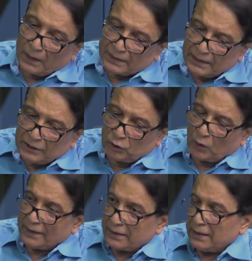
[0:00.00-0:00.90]
see,
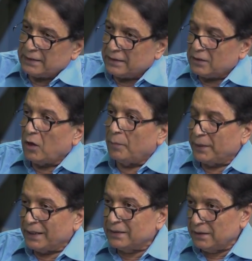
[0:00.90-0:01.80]
jointness is an
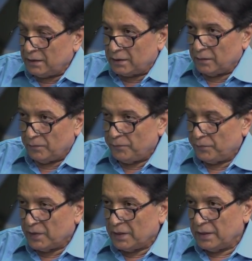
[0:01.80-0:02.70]
operational term.
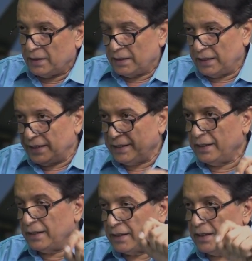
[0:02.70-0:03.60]

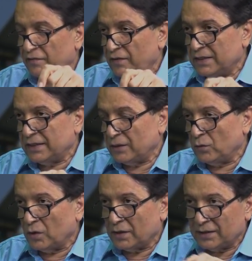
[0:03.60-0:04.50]
Integrated Defence
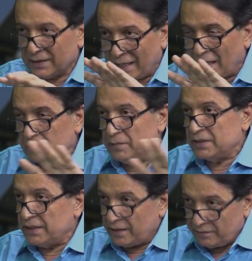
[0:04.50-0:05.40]
Headquarters is an
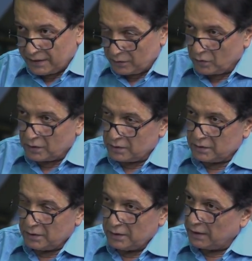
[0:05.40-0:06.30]
administrative
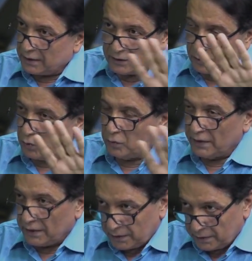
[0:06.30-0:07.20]
headquarters. Nothing to do
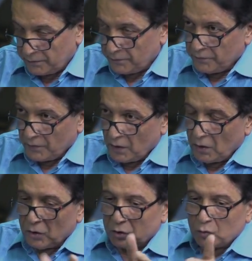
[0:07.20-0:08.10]
with it.
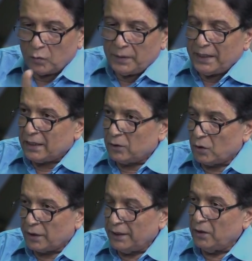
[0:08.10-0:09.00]
So, we are
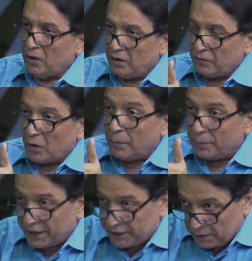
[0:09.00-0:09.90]
talking of
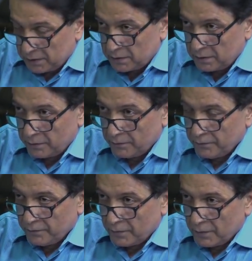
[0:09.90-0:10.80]
operations.
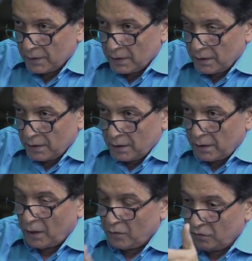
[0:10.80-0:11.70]

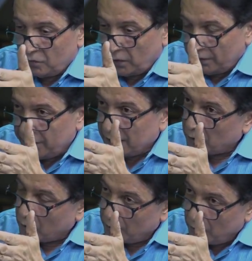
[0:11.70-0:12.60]
Now, when we are
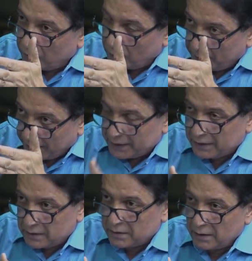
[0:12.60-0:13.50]
talking of
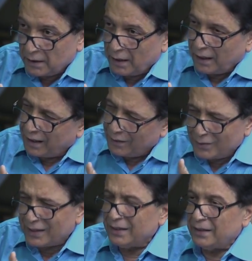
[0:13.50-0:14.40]
operations, how
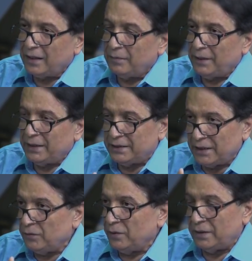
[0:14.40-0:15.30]
can there be
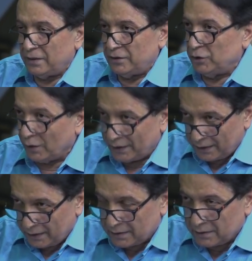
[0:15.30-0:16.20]
genuine
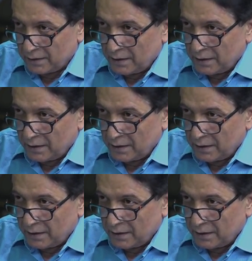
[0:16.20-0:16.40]
jointness